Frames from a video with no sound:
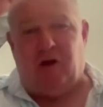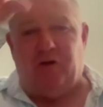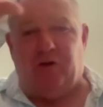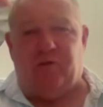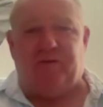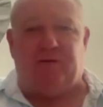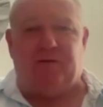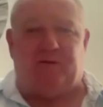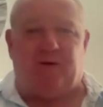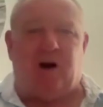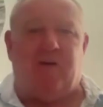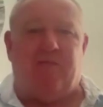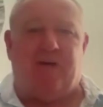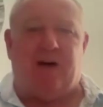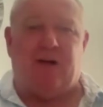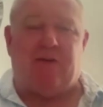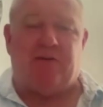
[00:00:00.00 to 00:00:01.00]
But for
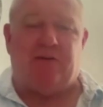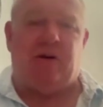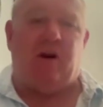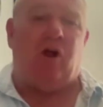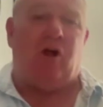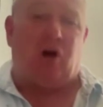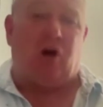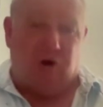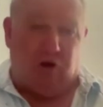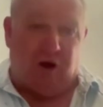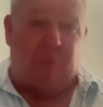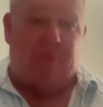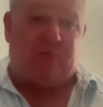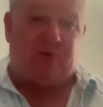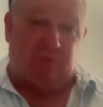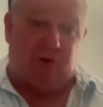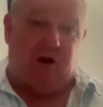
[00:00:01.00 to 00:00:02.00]
500,
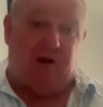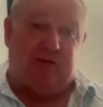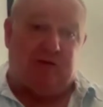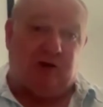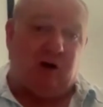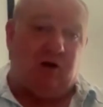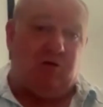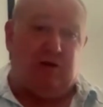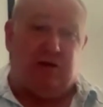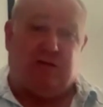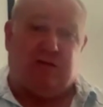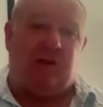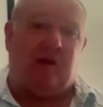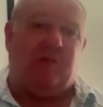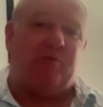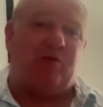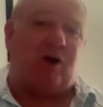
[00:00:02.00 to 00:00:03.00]
I'll optimize it. I'll list
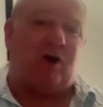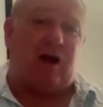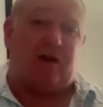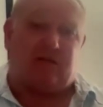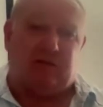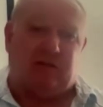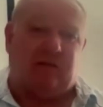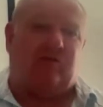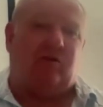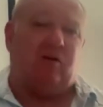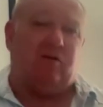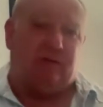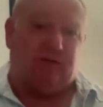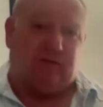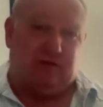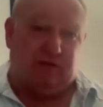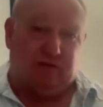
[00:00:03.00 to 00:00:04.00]
their products, their
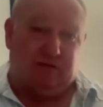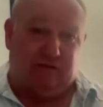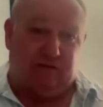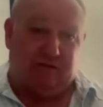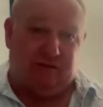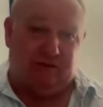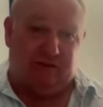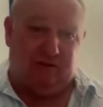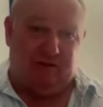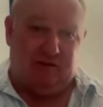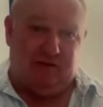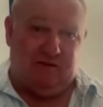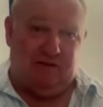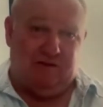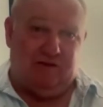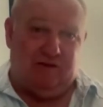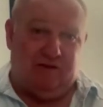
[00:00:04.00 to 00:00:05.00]
services,
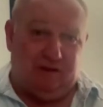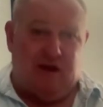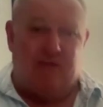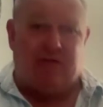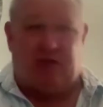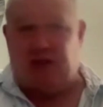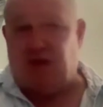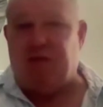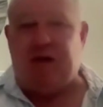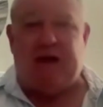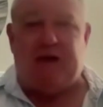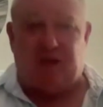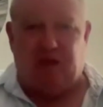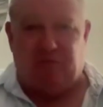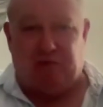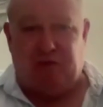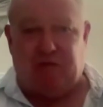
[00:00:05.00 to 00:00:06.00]
everything about
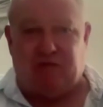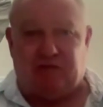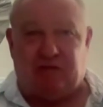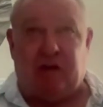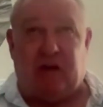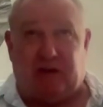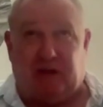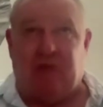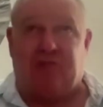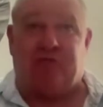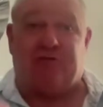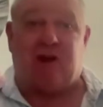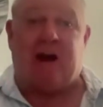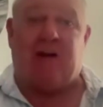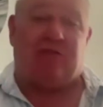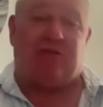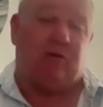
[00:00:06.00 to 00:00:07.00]
their business, so it gets
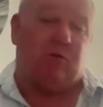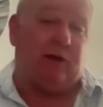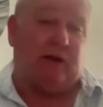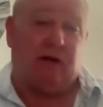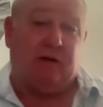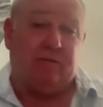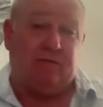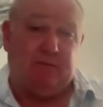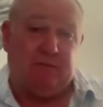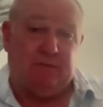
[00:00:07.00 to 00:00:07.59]
traction quicker.